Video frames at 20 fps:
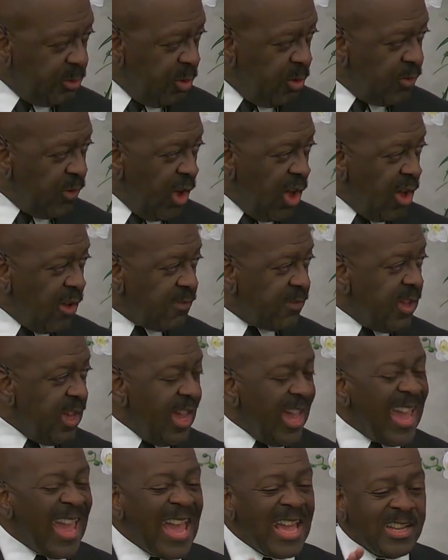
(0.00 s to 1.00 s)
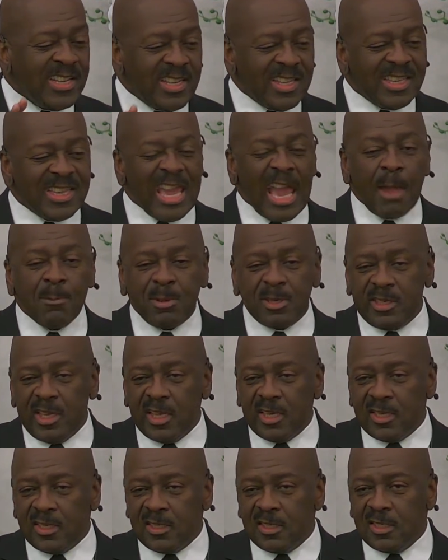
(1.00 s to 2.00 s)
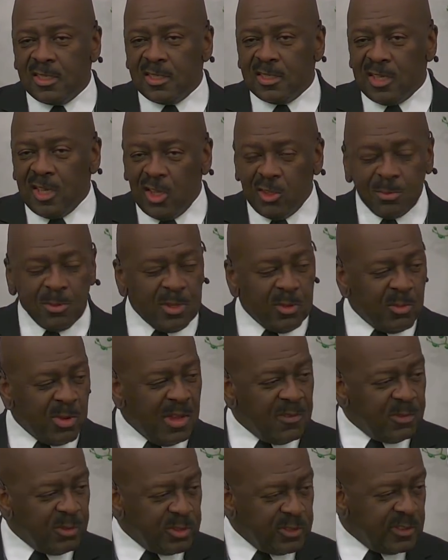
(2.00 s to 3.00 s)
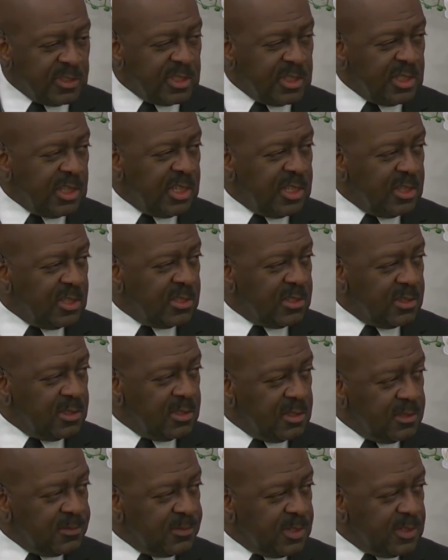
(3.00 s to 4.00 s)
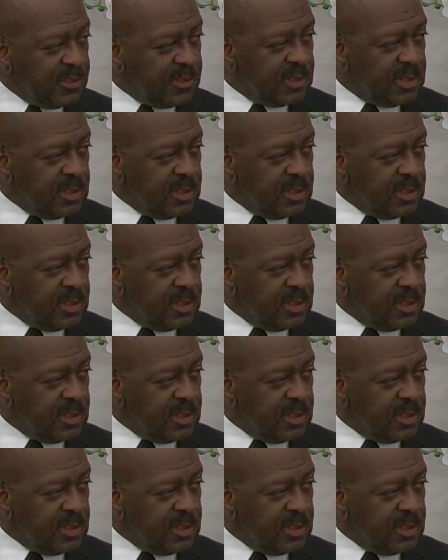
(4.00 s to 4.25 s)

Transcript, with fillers: off and decapitated the husband and wife who were sitting in the, the front seat.